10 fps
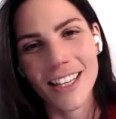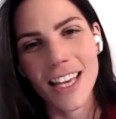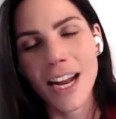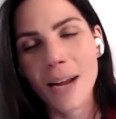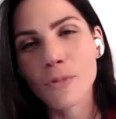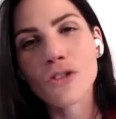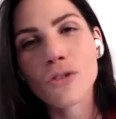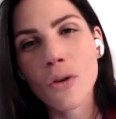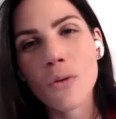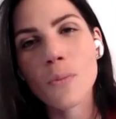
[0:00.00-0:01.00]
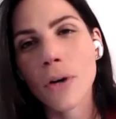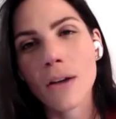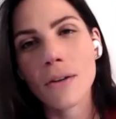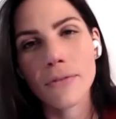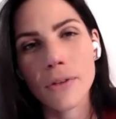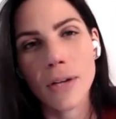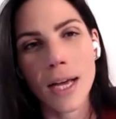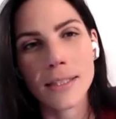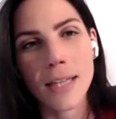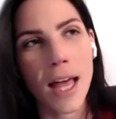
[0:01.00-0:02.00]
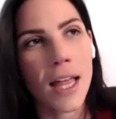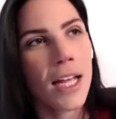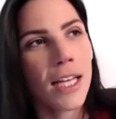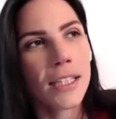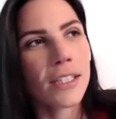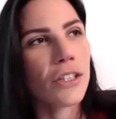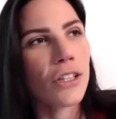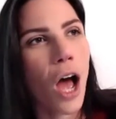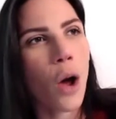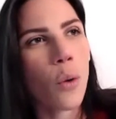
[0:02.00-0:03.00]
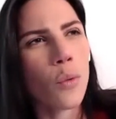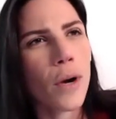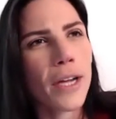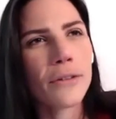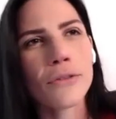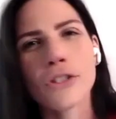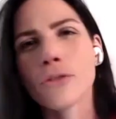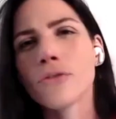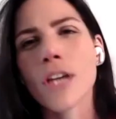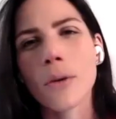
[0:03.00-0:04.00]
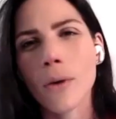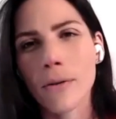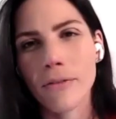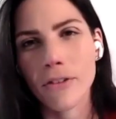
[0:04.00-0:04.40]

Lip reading: And I'm so proud of you guys that did not wait until January